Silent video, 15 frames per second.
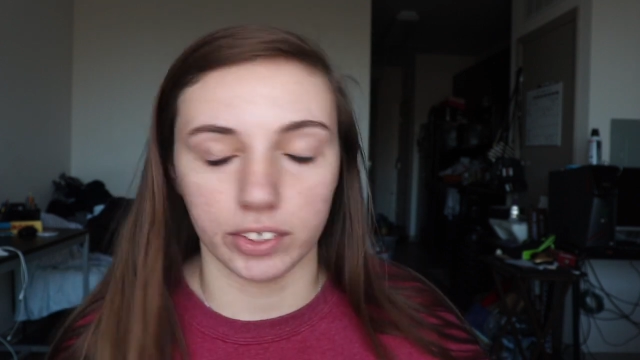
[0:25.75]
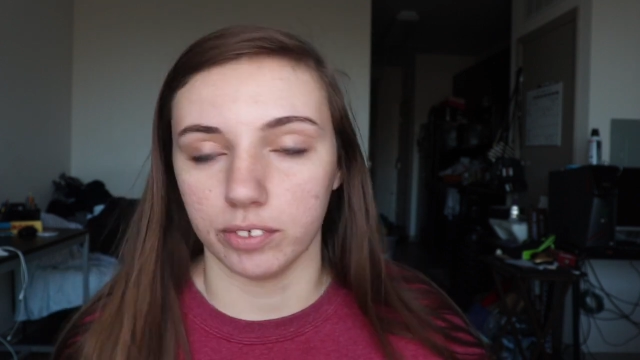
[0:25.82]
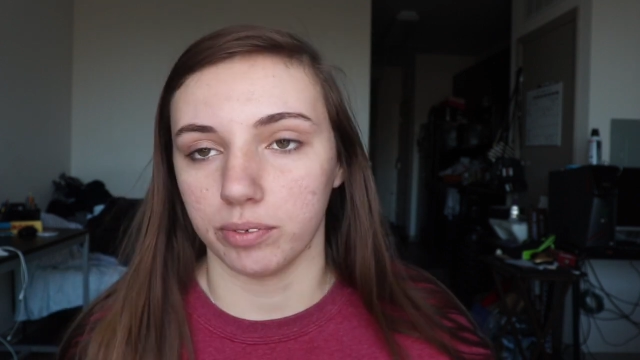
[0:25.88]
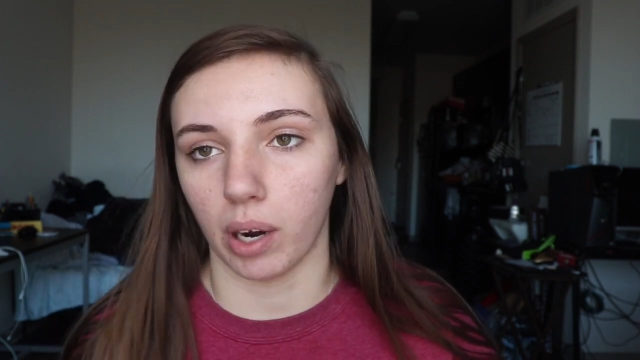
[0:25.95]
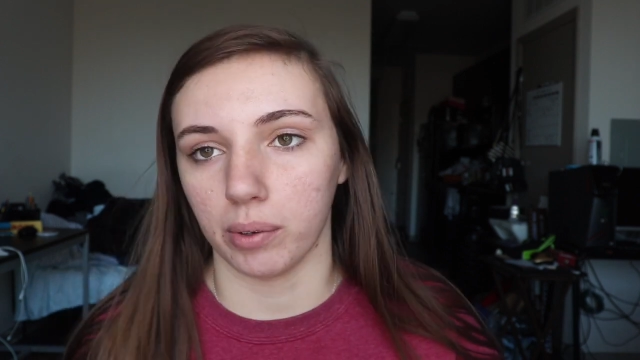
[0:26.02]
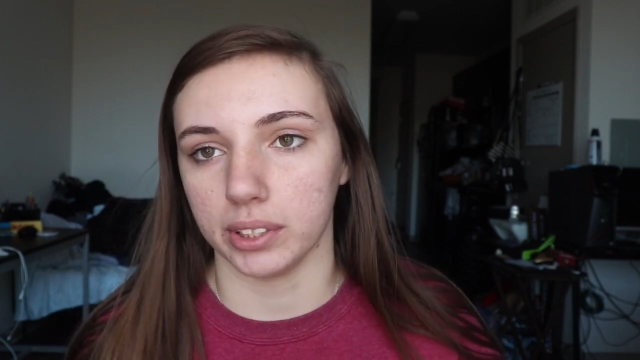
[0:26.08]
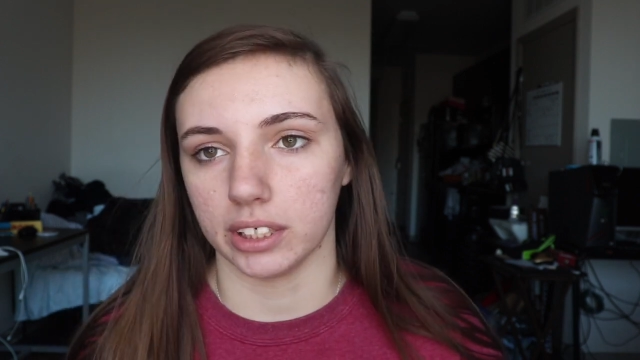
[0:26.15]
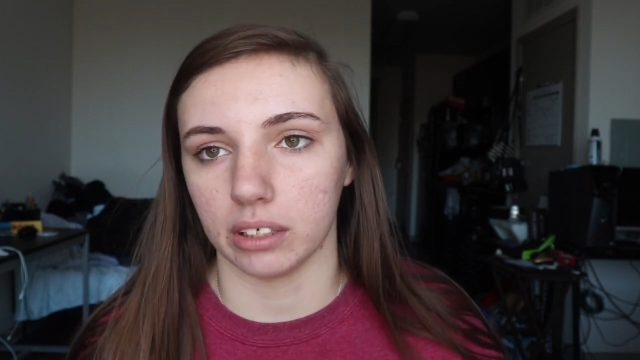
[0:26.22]
you've
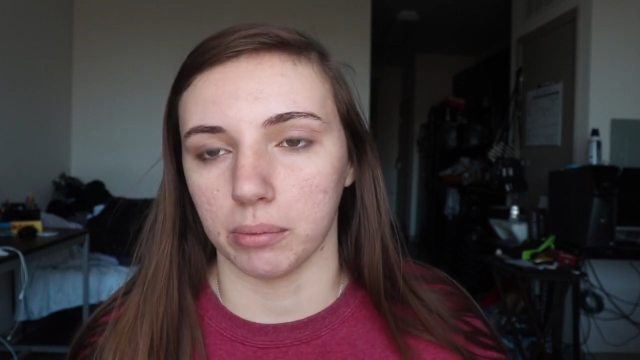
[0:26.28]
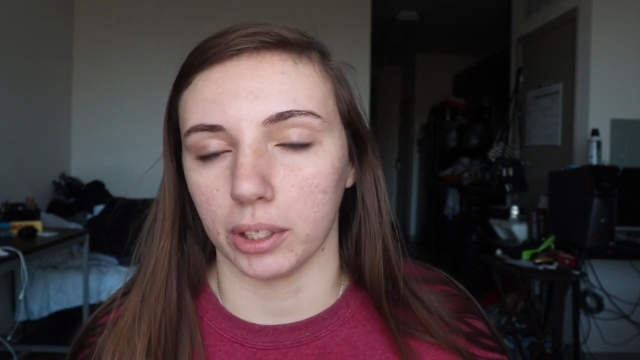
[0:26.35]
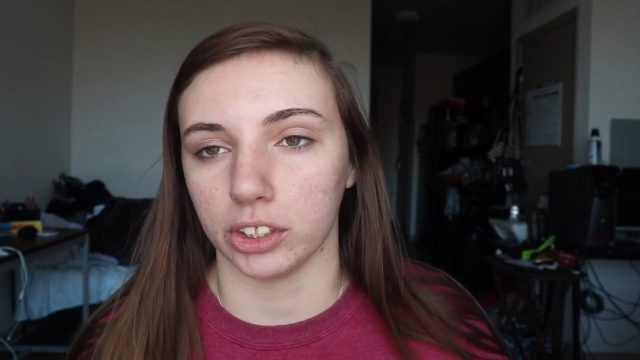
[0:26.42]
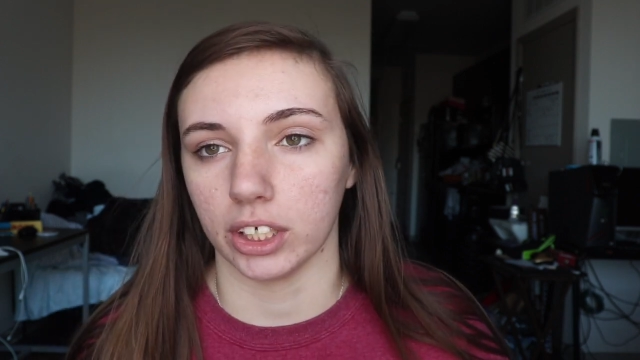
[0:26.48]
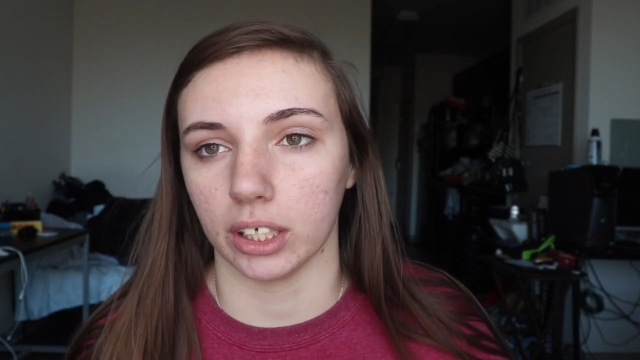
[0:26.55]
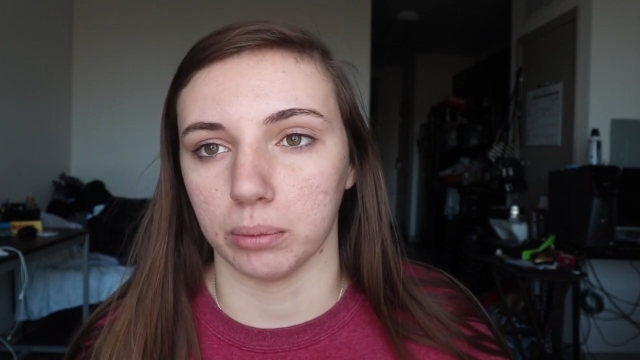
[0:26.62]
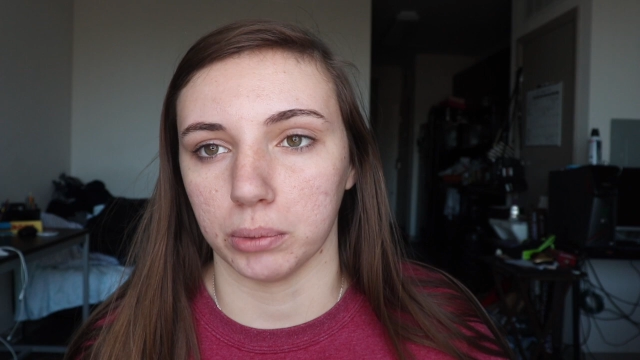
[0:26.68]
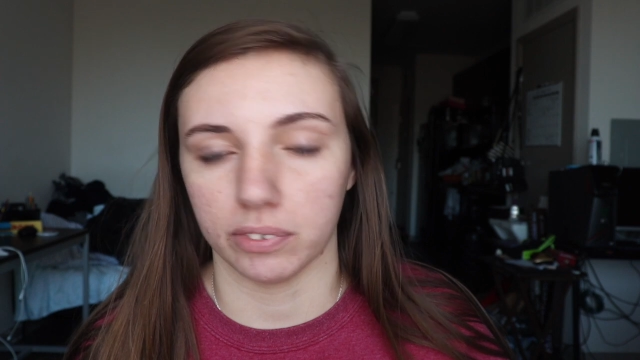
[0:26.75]
probably seen on my
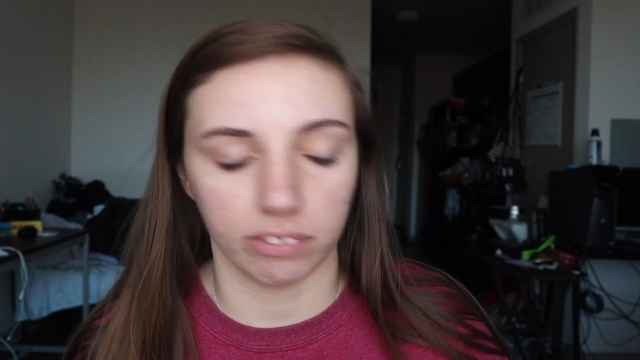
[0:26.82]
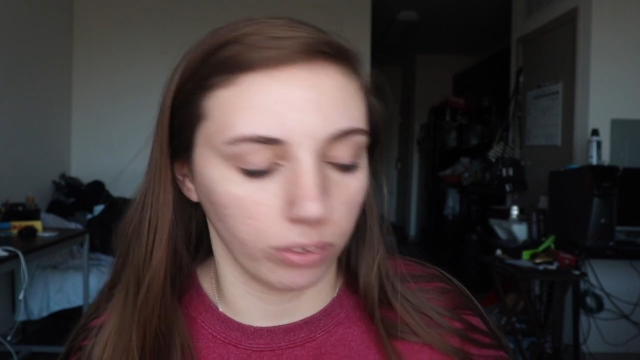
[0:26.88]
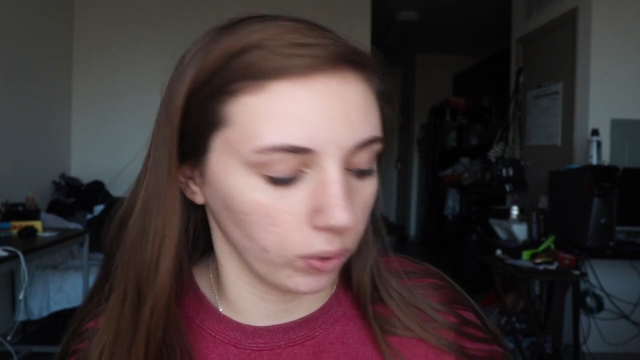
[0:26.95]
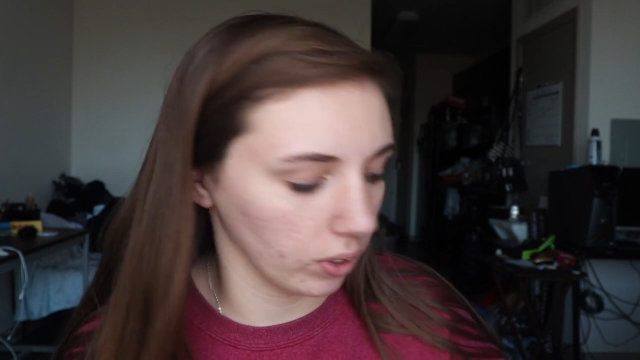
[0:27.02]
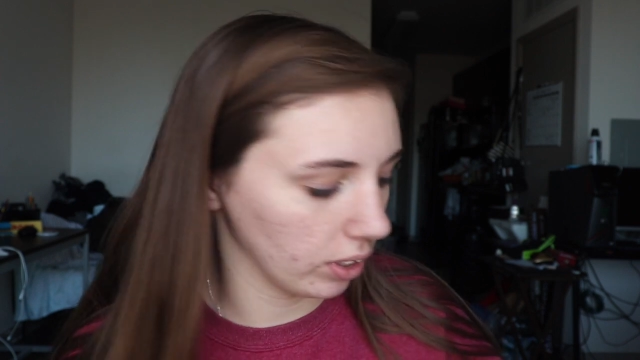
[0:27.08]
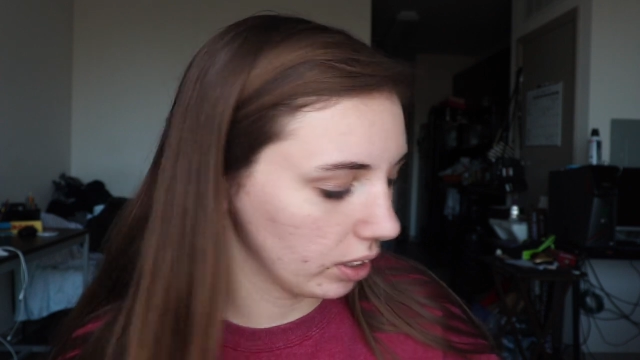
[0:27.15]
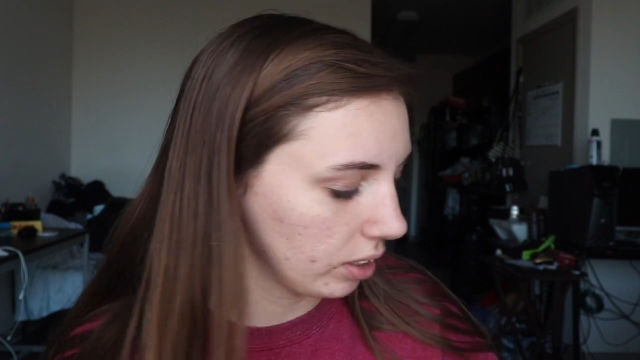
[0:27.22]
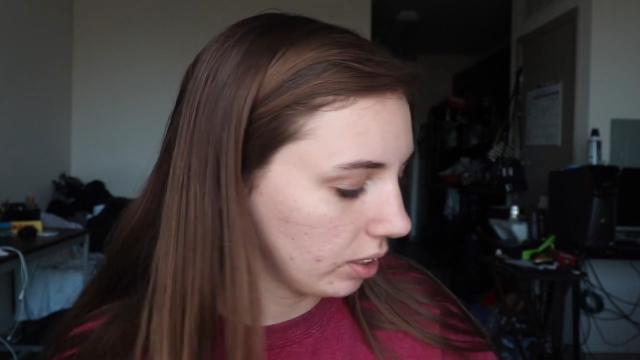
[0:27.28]
channel
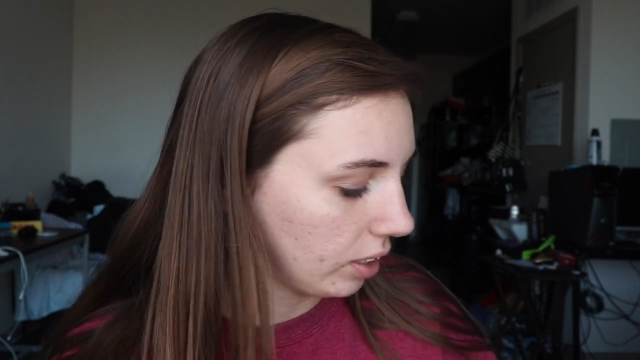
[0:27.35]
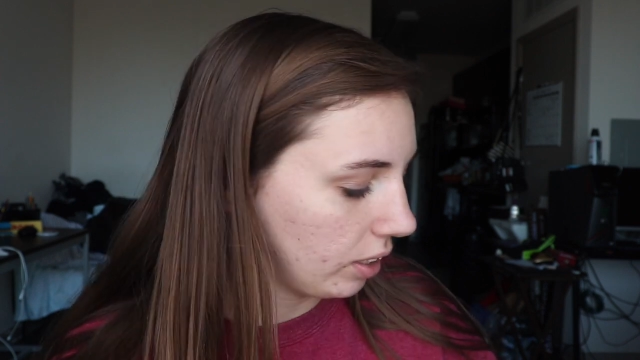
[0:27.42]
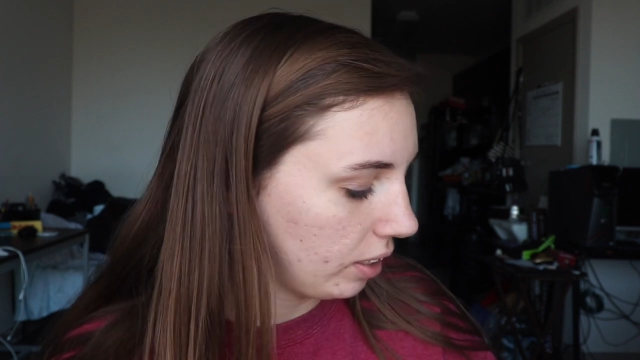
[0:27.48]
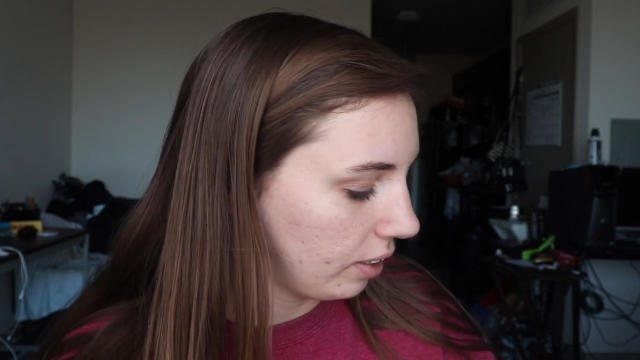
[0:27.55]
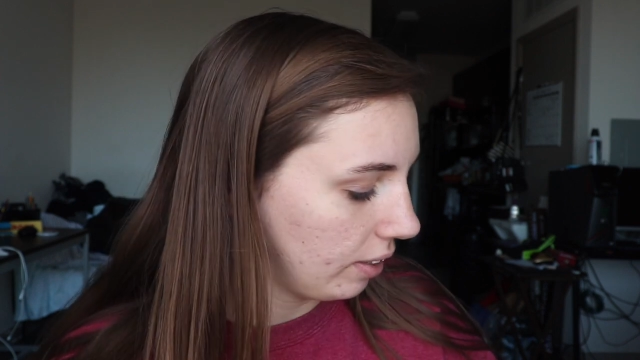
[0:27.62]
before.